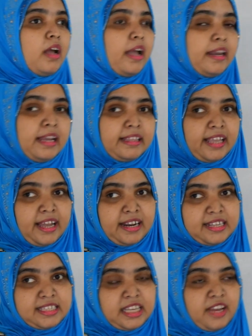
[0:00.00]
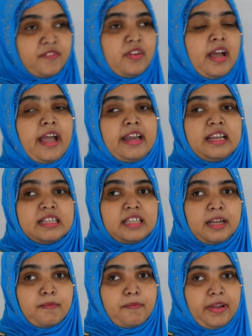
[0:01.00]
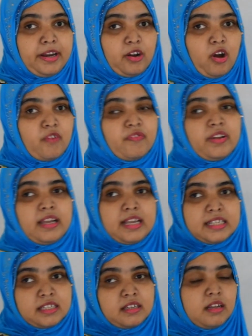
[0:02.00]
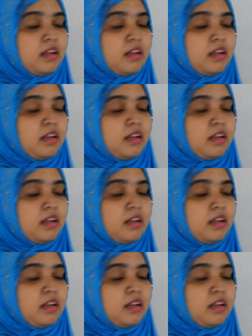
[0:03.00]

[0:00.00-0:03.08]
anything received, anything paid off is